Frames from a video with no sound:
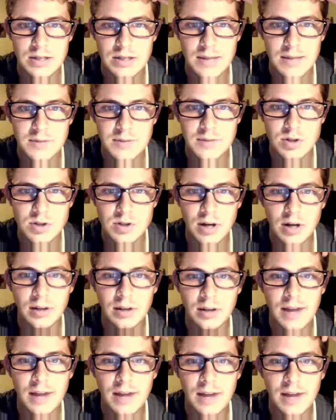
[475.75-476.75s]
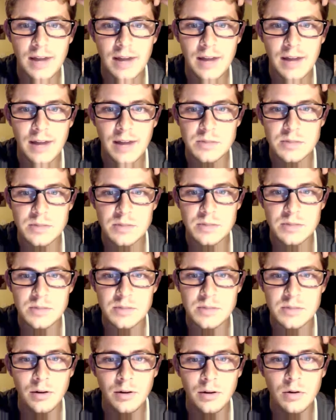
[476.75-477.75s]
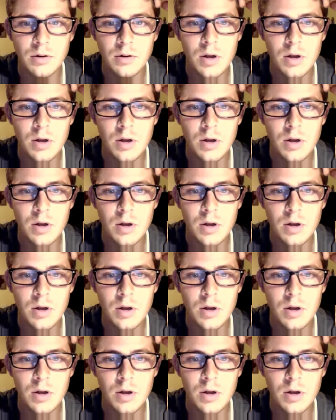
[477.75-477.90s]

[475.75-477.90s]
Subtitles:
demonstrated lifetime customer value